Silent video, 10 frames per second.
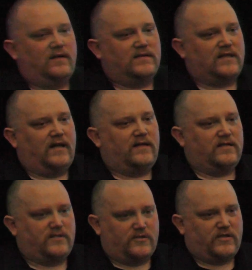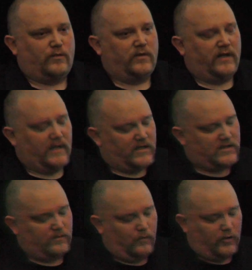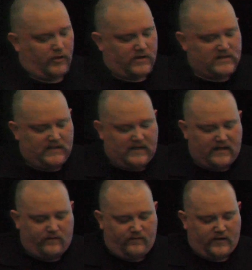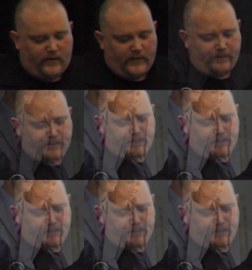scientist or someone that actually works in that environment.